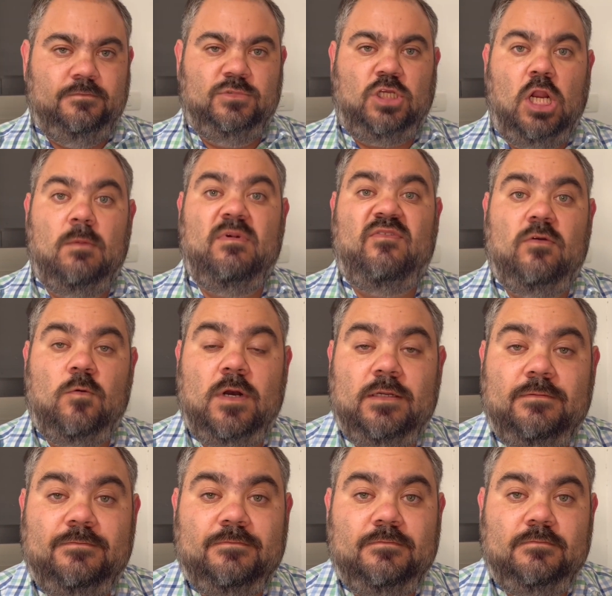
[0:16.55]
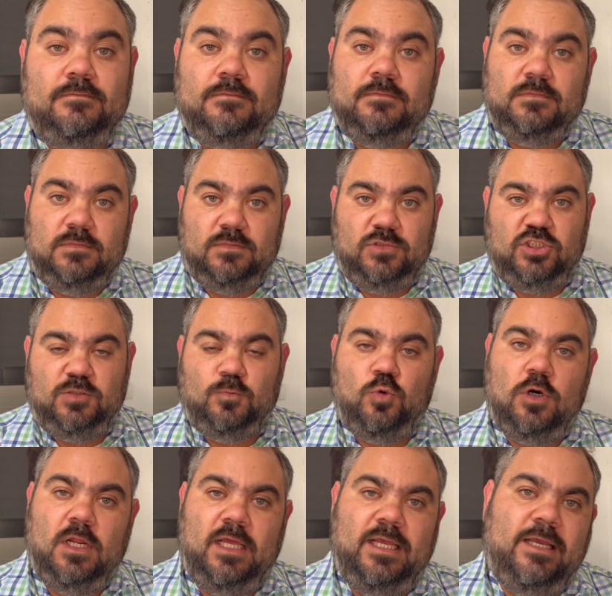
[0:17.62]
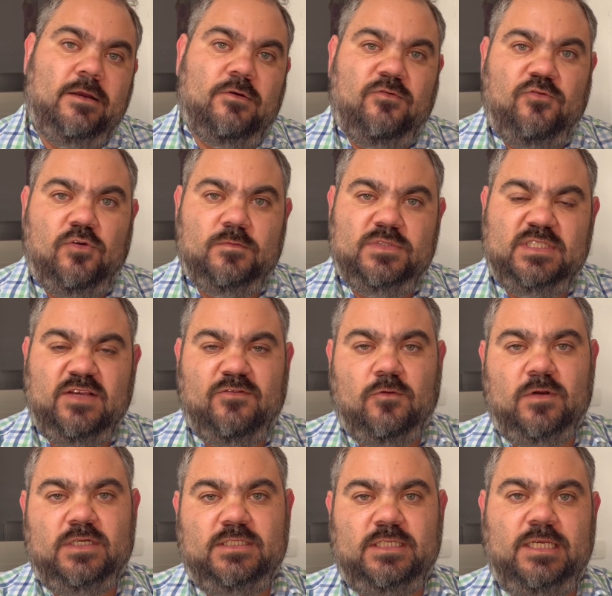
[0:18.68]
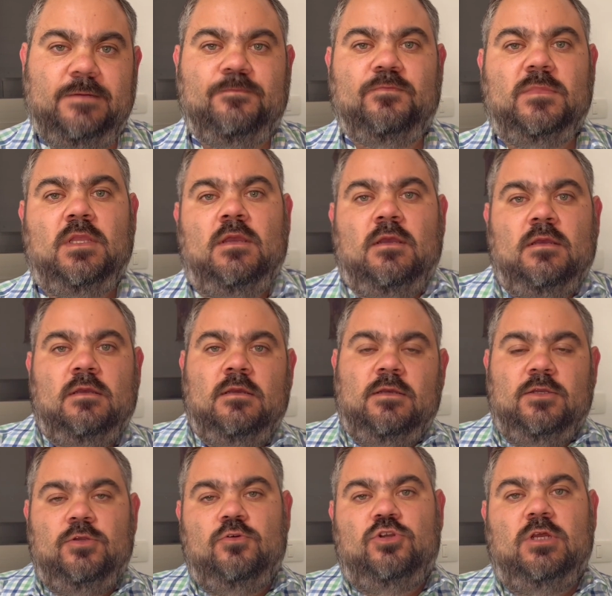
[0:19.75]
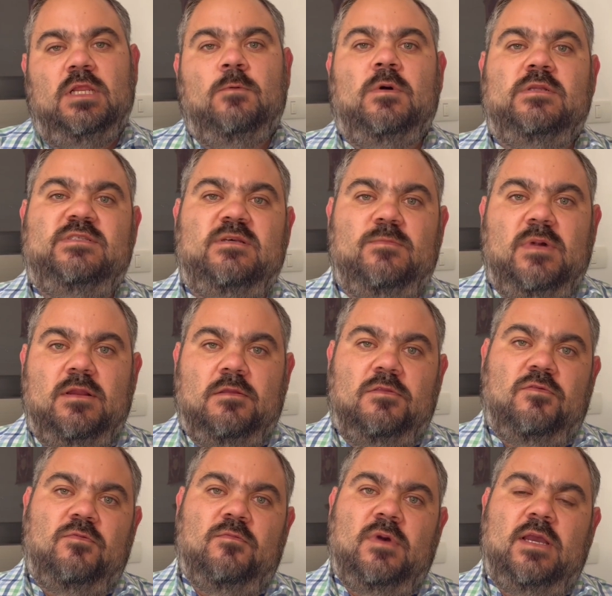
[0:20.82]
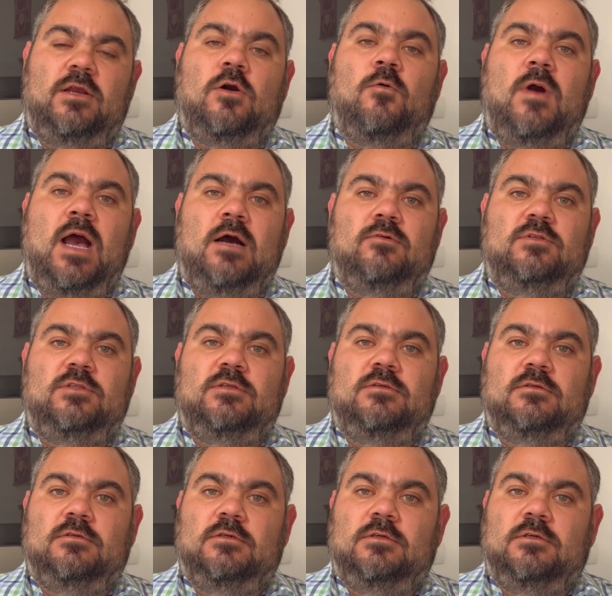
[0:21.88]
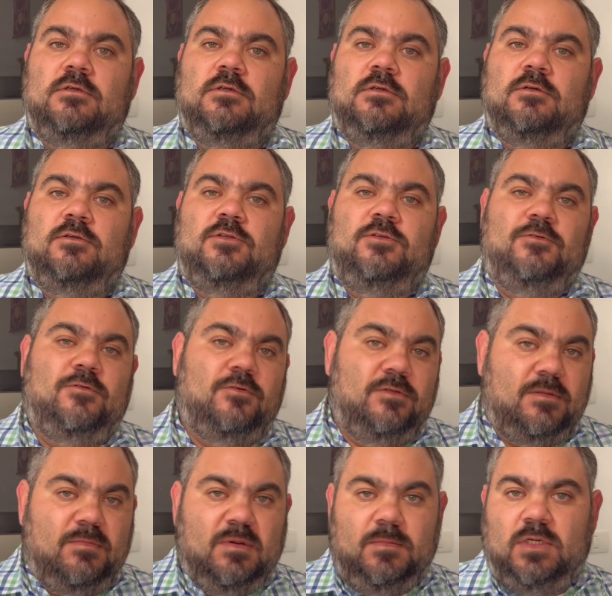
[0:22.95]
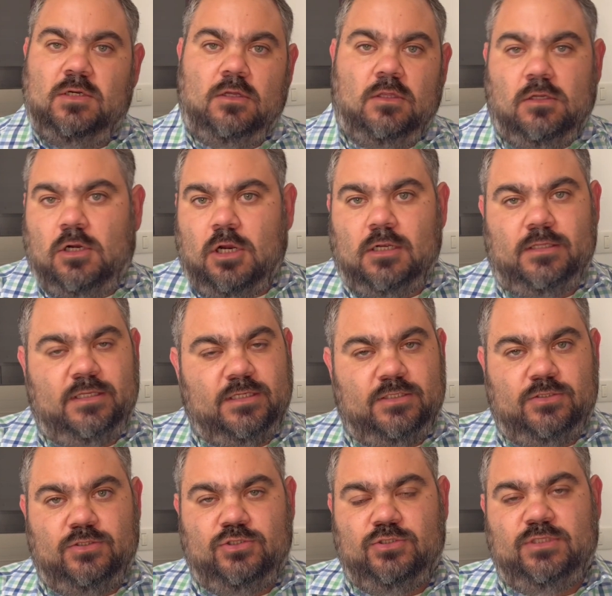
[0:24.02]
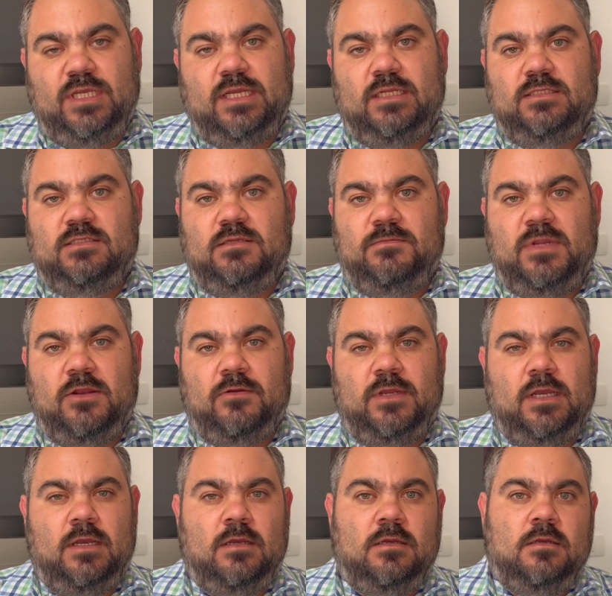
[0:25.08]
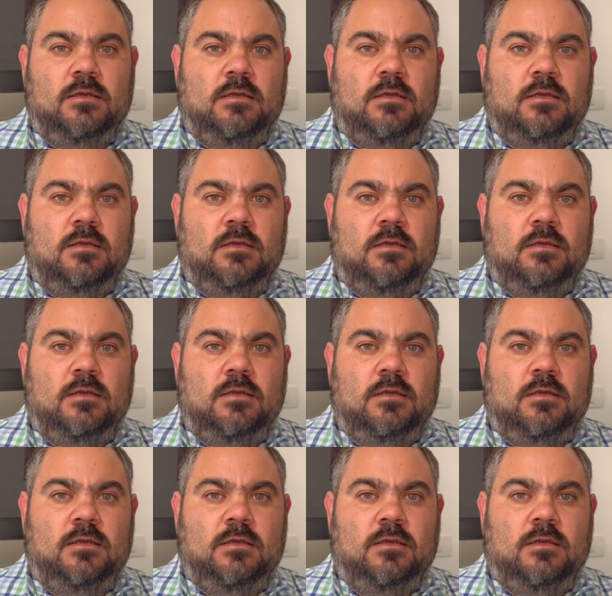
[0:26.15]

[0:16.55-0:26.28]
Shalom everyone, Shmuel here from CFOIC. Usually once a month I go out to the biblical heartland, to Judea and Samaria,